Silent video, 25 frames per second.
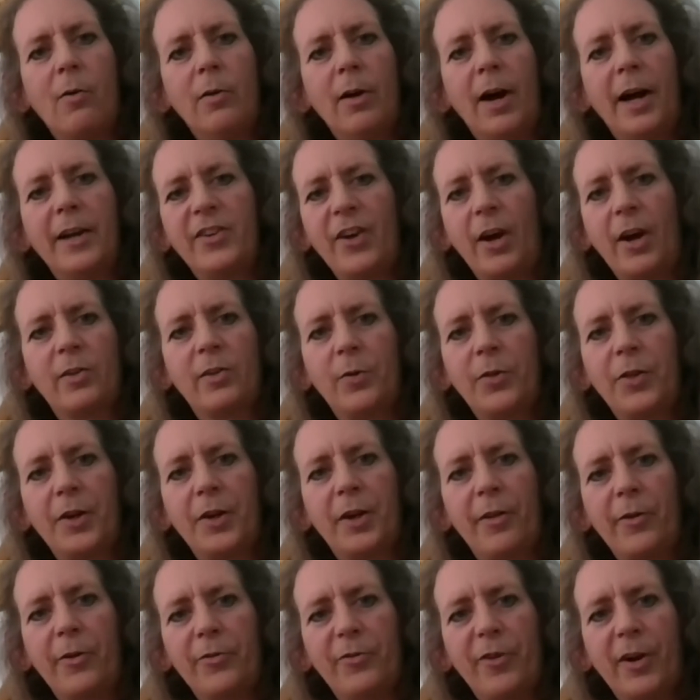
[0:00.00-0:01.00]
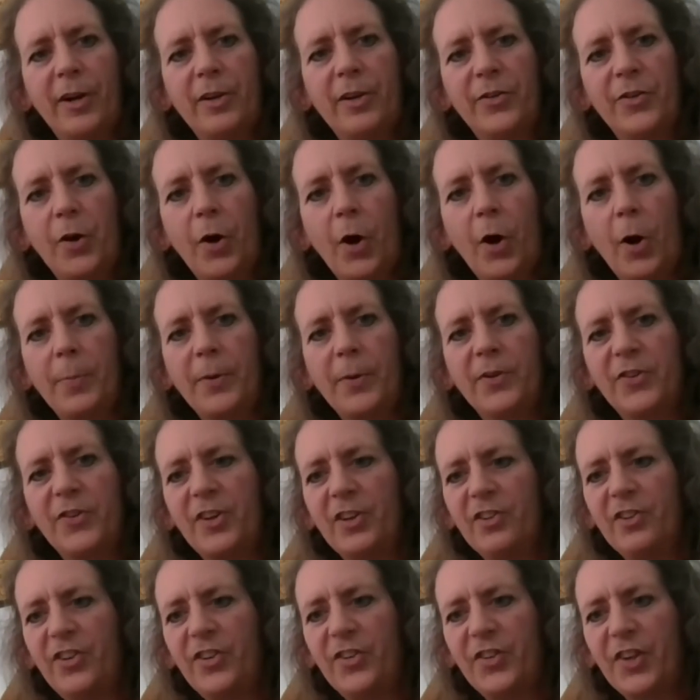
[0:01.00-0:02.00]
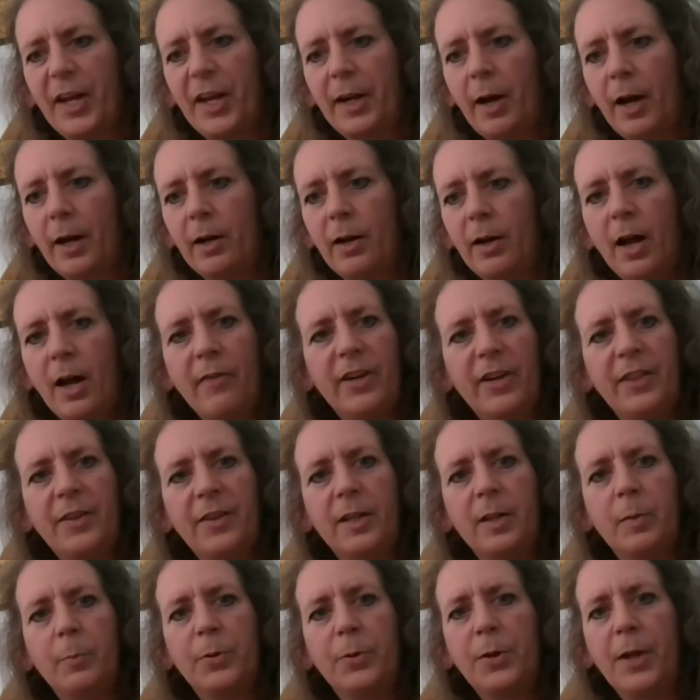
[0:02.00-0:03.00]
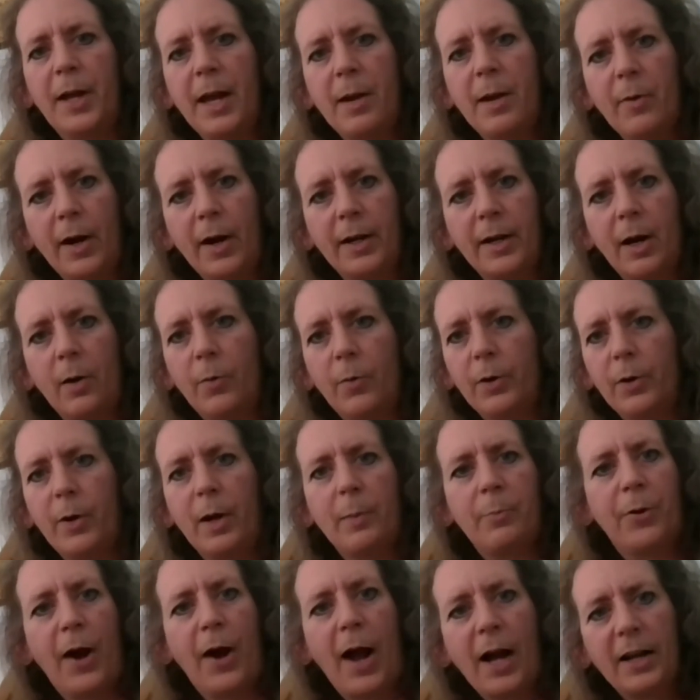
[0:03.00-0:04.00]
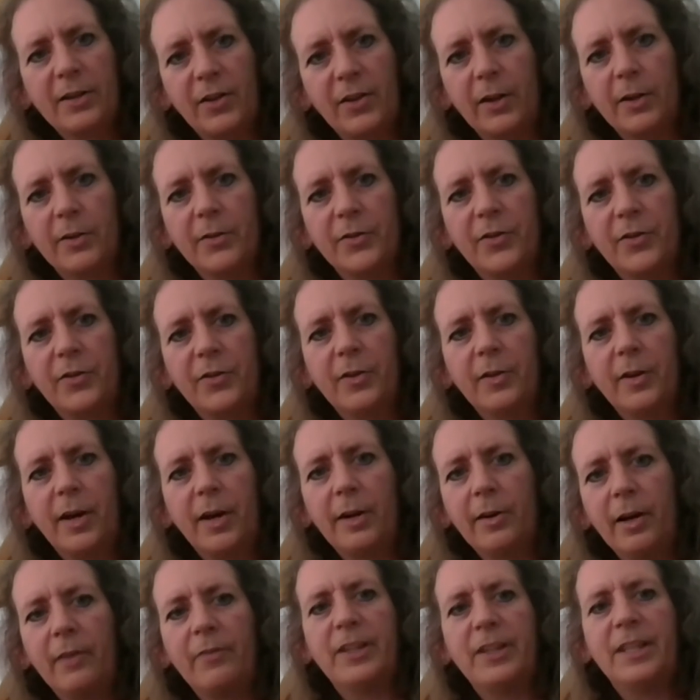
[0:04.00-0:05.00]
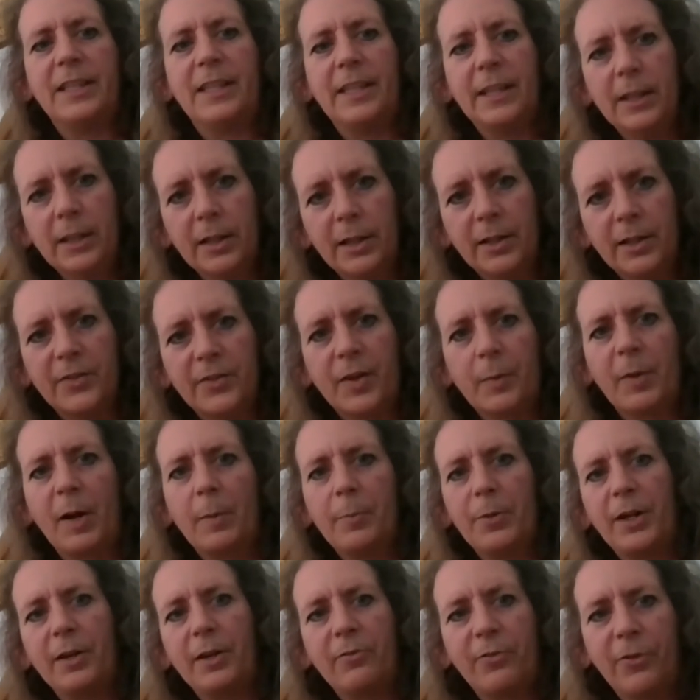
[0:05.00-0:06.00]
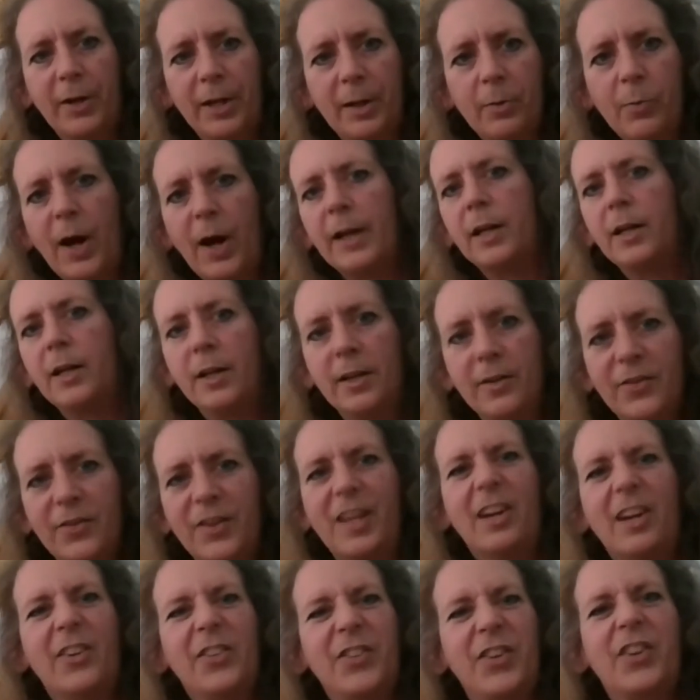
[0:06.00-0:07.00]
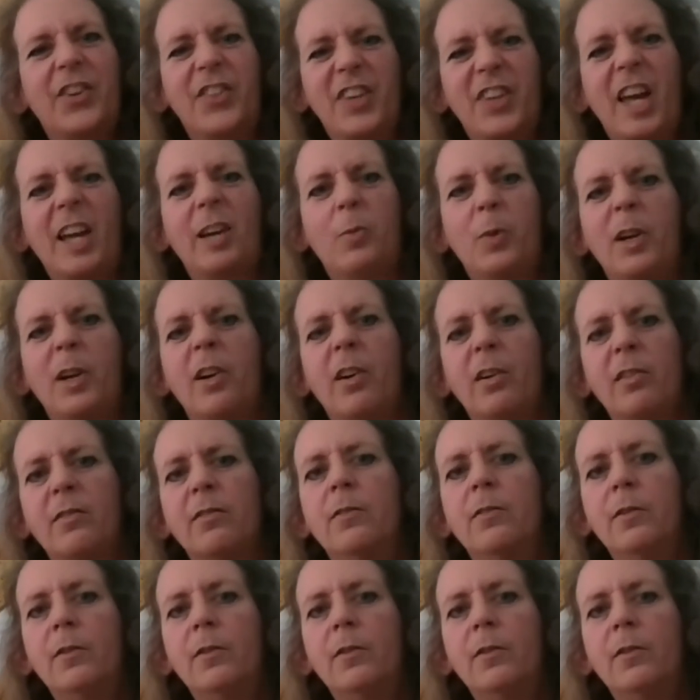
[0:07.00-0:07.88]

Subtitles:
I talked with another friend who's a harpist, and she's like, I don't have anything to play right now. What do I practice? I don't have any gigs. I'm not playing for any weddings, you know, so it's kind of weird.